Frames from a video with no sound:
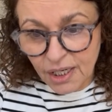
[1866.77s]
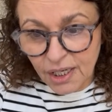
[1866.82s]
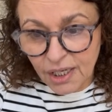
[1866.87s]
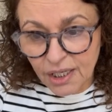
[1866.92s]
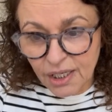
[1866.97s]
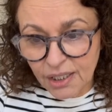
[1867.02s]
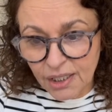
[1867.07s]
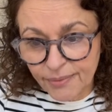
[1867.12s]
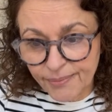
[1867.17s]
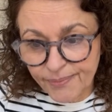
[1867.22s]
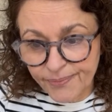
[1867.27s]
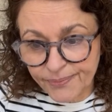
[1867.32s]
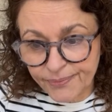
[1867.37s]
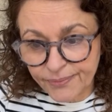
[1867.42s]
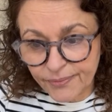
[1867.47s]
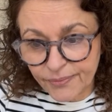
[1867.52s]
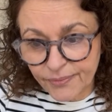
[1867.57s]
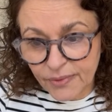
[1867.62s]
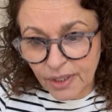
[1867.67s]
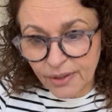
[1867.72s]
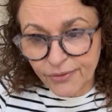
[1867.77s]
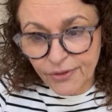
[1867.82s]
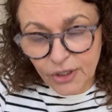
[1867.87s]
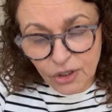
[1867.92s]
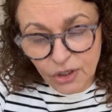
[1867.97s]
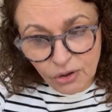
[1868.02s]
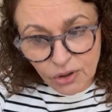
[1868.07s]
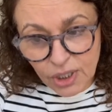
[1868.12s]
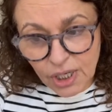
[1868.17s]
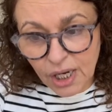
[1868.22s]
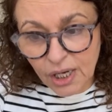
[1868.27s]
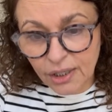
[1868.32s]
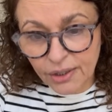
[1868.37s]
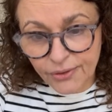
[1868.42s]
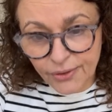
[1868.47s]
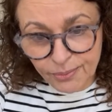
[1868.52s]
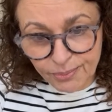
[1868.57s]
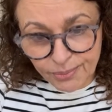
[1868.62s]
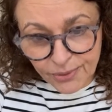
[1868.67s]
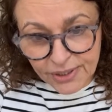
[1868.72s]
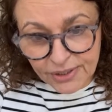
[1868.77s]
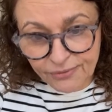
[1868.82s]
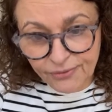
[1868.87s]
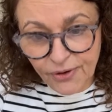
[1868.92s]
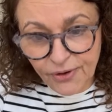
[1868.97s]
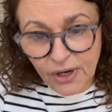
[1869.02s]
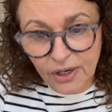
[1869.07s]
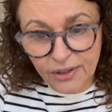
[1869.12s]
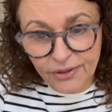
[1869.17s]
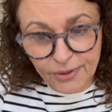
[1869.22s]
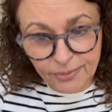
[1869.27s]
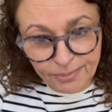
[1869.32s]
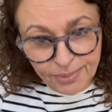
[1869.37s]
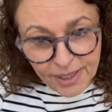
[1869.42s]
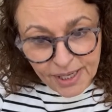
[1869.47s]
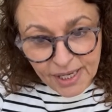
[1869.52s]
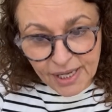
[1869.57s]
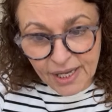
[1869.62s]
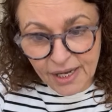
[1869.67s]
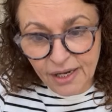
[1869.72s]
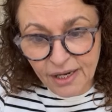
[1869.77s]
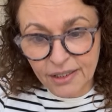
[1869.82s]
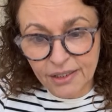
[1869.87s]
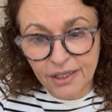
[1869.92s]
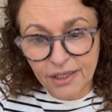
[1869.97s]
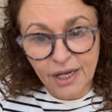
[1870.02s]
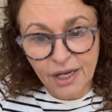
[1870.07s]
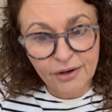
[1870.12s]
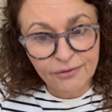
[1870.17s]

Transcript: Um, the long hug, the brief hug, the bear hug,